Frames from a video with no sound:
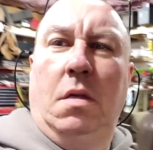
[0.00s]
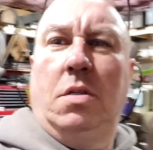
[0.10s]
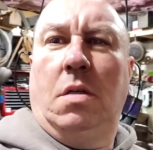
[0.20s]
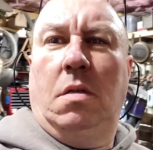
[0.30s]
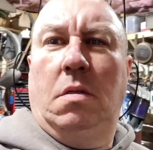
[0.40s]
is
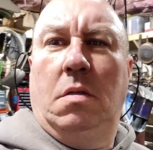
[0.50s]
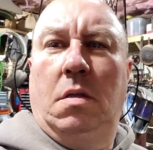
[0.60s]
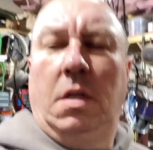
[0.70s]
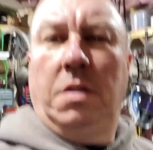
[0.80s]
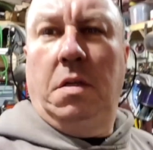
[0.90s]
all a
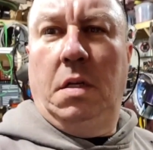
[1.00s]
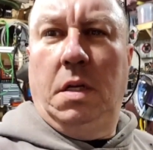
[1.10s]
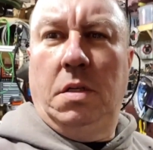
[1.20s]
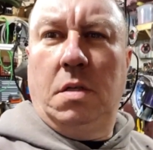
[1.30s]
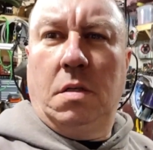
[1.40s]

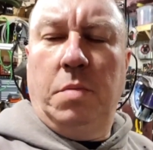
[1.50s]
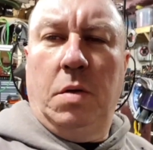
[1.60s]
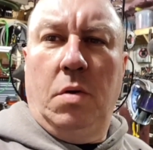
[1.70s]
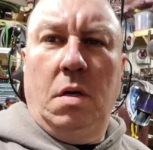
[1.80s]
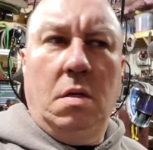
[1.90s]
1986 Big
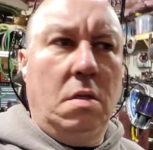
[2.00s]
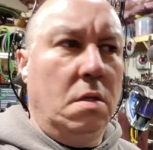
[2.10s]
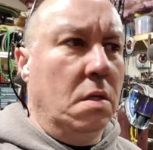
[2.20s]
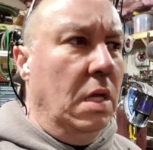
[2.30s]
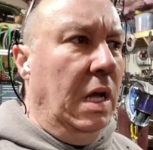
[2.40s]
Red.
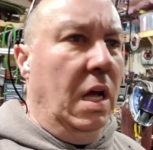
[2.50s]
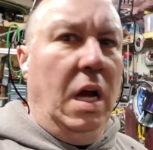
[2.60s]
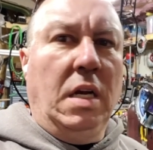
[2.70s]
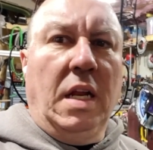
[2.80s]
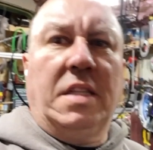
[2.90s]

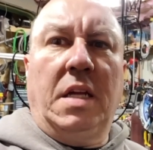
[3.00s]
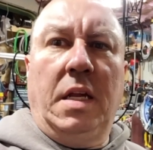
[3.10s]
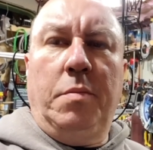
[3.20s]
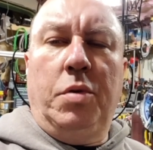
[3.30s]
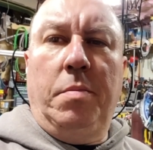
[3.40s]
I'd like to get
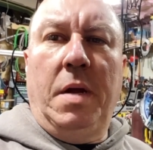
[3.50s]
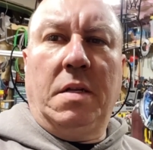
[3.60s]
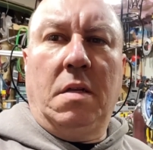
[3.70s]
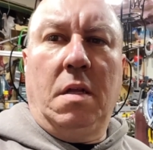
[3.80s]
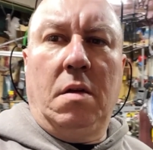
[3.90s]
it put back
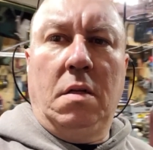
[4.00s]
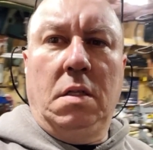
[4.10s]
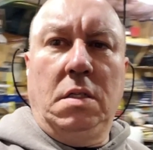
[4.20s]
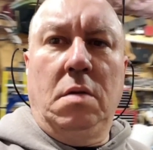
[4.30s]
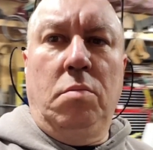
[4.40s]
together at
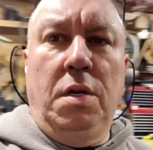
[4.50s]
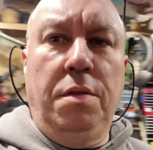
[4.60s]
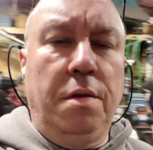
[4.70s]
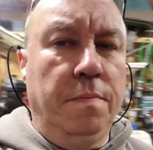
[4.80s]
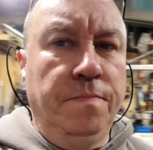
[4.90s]
least a
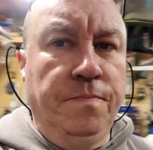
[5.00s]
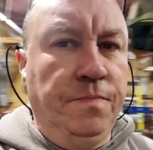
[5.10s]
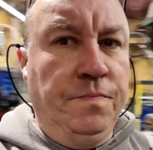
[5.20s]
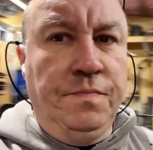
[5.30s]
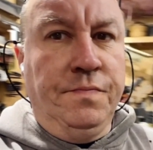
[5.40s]
month
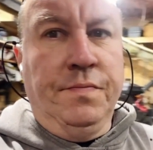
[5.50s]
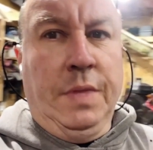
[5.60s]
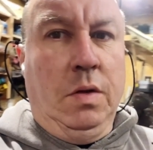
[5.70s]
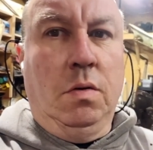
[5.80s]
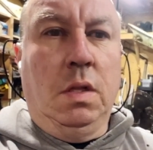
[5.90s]

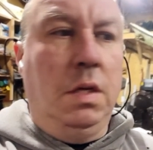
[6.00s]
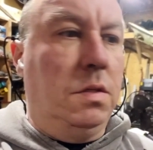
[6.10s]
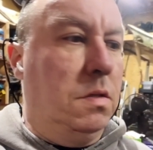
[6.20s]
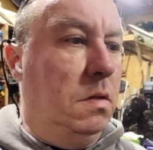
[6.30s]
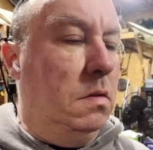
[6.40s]
or
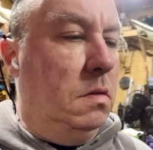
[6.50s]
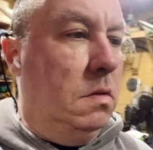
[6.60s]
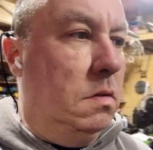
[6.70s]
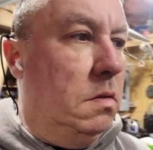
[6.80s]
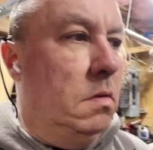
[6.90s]
less.
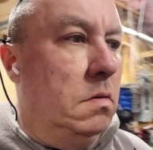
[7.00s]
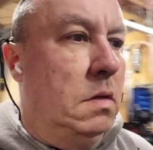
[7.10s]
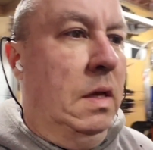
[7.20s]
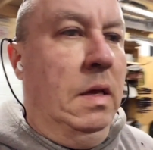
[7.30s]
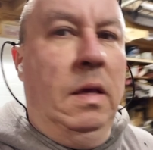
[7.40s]
So
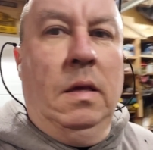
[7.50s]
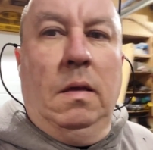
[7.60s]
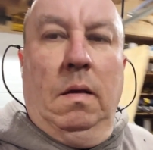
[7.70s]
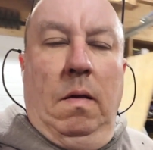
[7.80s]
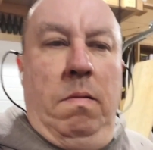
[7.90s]

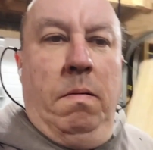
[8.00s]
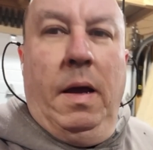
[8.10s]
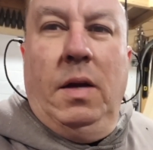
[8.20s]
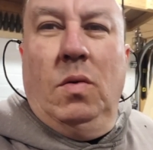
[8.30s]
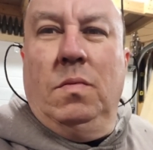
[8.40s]

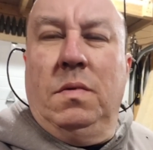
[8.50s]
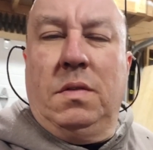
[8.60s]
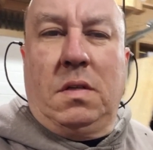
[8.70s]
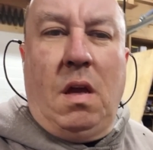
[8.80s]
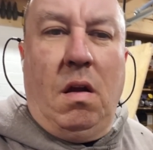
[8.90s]
I don't
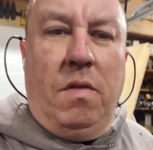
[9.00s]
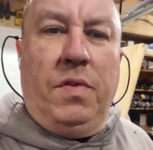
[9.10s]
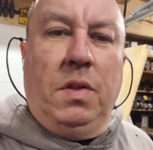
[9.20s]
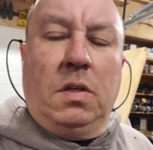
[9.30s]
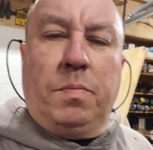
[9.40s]
care if
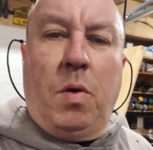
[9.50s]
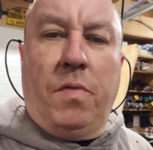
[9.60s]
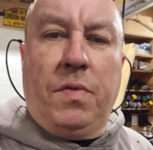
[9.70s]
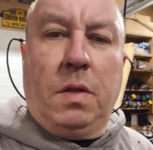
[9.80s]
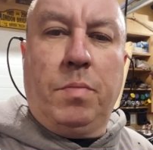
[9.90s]
it looks
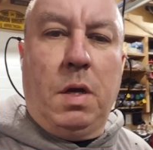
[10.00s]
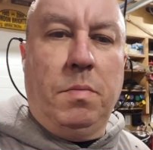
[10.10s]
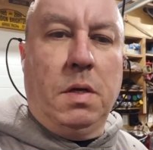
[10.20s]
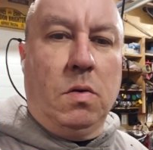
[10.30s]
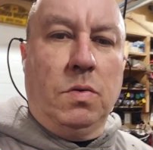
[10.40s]
perfect, but I'm
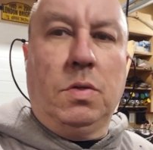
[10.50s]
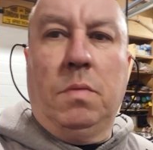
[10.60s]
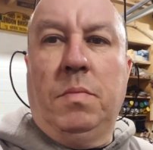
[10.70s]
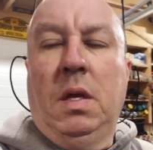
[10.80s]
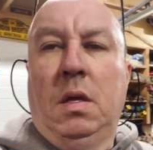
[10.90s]
going to go through
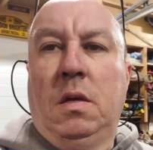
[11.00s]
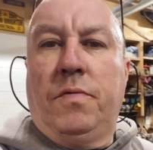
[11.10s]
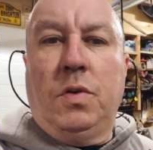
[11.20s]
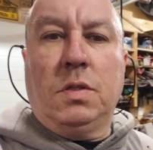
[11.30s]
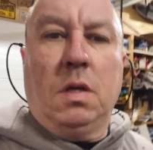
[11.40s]
them.
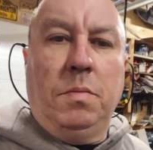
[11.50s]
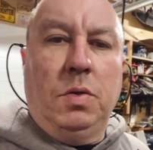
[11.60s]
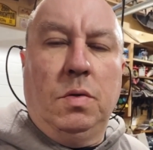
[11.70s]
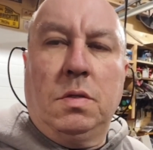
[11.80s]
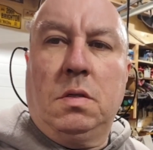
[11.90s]
First thing I'm going to
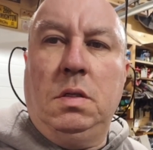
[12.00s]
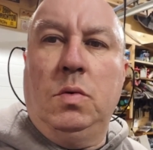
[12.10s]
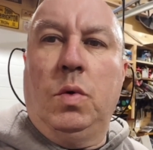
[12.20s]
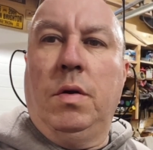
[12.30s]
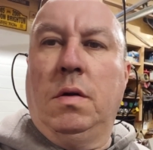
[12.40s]
do is clean the
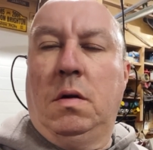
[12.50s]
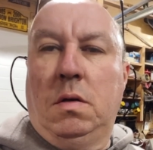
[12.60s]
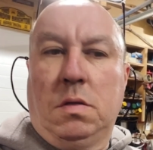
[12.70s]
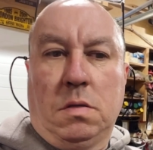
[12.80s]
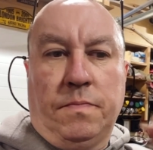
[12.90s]
wiring
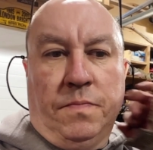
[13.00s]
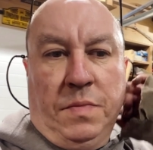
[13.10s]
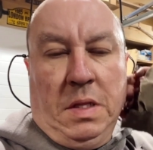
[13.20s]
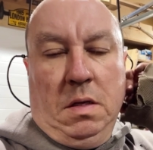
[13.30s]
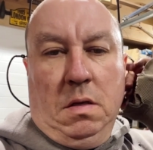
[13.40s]
harness.
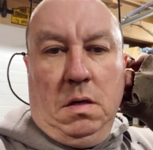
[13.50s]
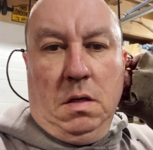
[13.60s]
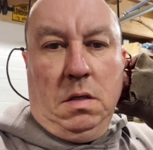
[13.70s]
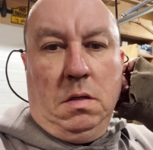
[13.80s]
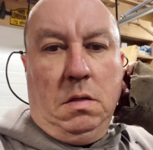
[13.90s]
I'm
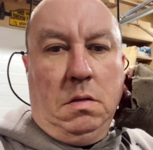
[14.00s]
going to